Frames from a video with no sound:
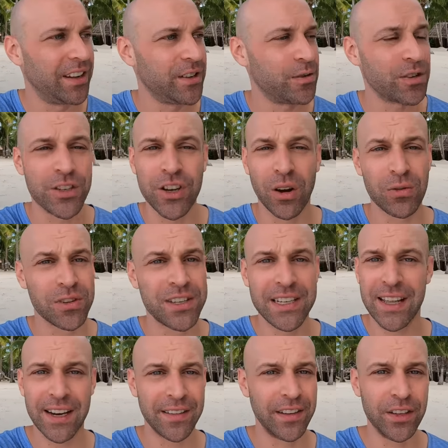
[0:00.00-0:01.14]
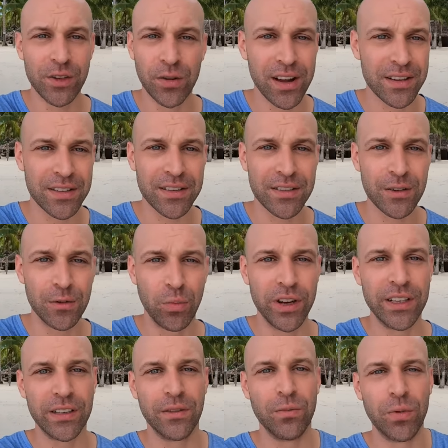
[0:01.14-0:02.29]
You just don't see that in the US.
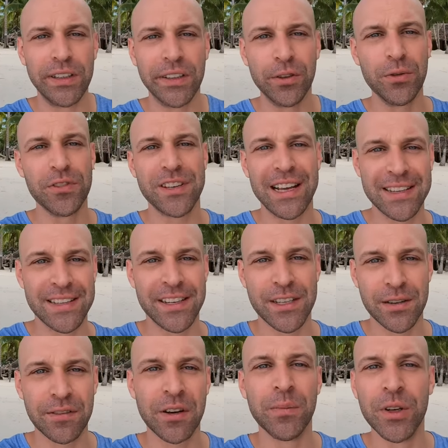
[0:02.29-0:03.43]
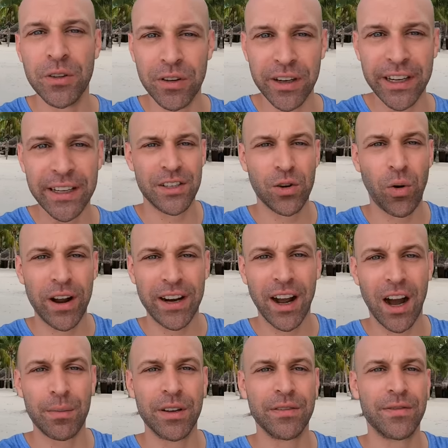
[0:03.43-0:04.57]
We lose that sense of community. It's quite
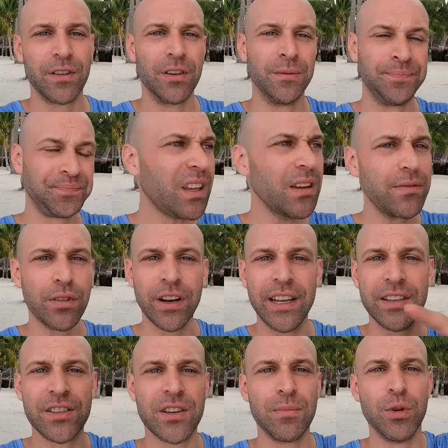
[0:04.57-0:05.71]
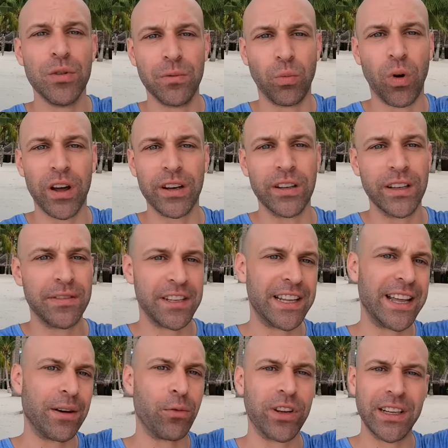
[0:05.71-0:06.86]
common for kids to move. One lives in
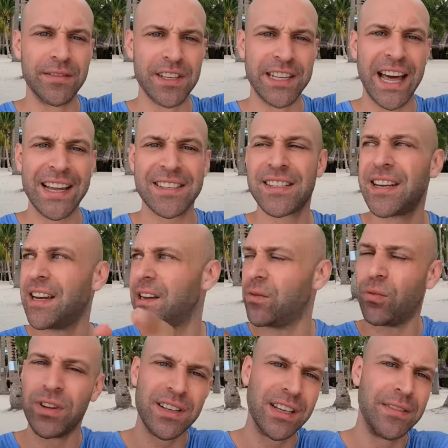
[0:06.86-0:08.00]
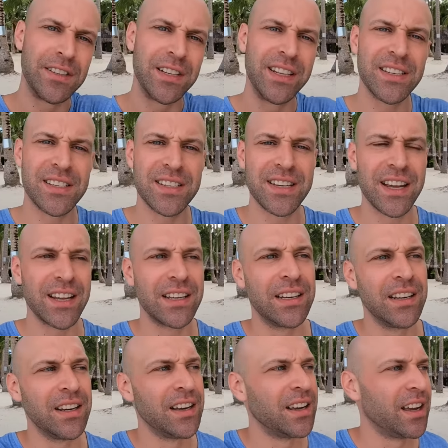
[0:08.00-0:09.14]
that state, one lives in this state.
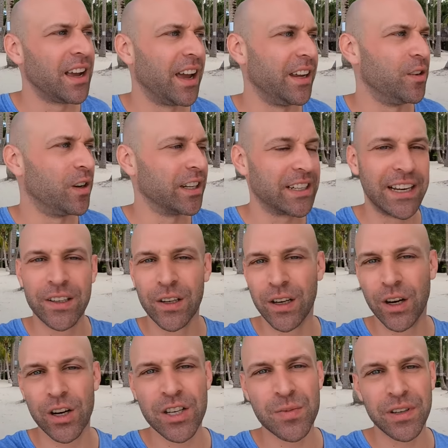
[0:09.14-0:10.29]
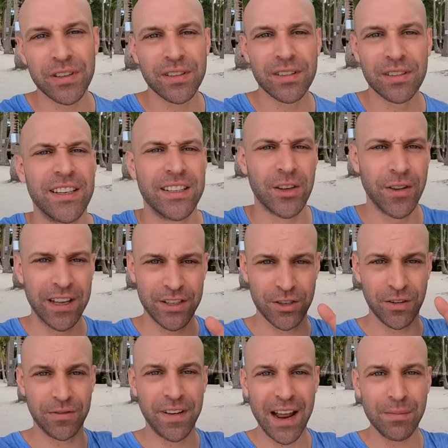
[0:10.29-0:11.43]
You get together at Christmas. So that's
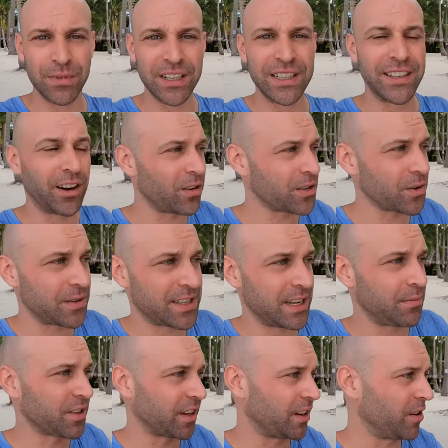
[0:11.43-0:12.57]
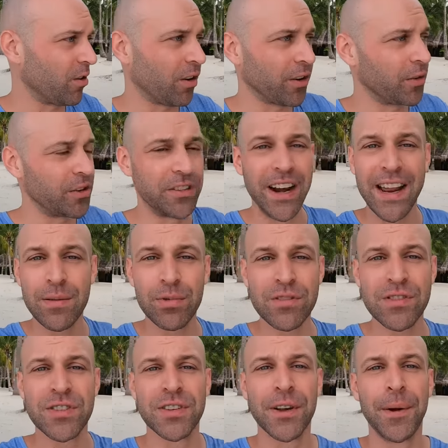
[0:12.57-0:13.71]
your family. And then also it seems like you all know your
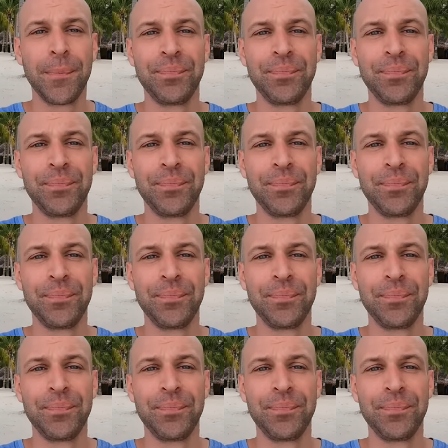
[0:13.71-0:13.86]
neighbors.